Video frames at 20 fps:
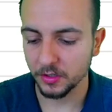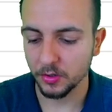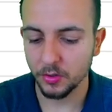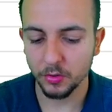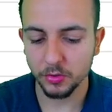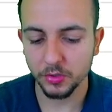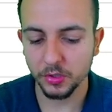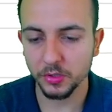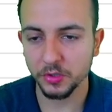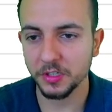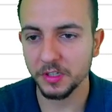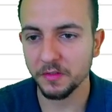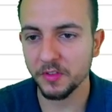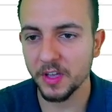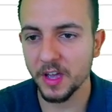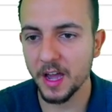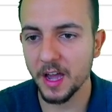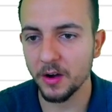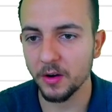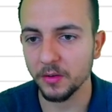Ctrl Shift
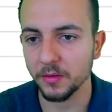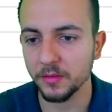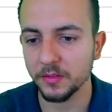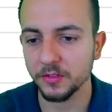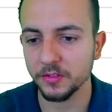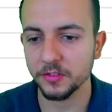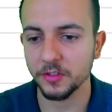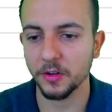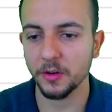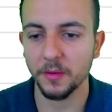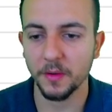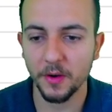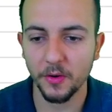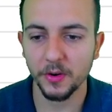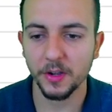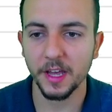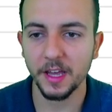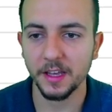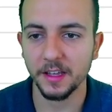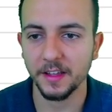L. So,
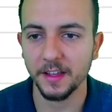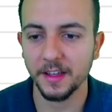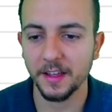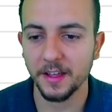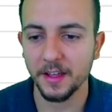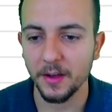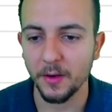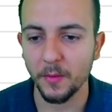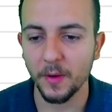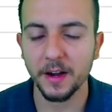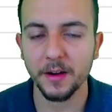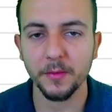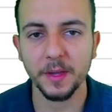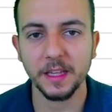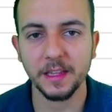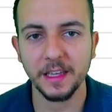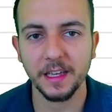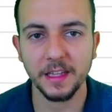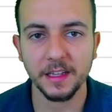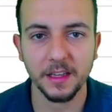okay, what we
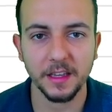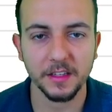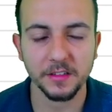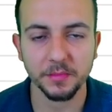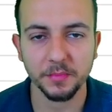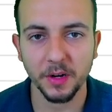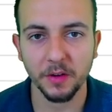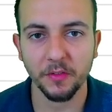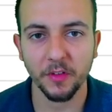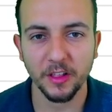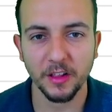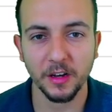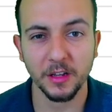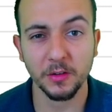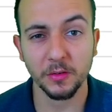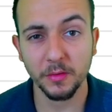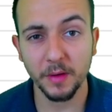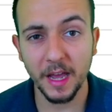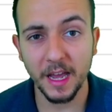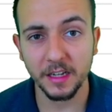did is perfectly
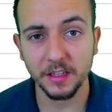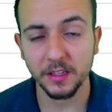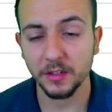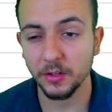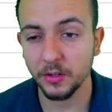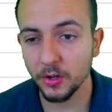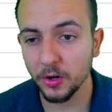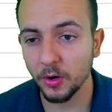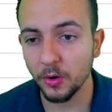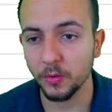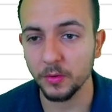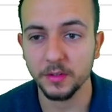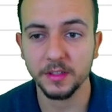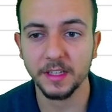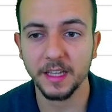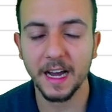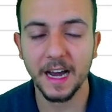correct. No, the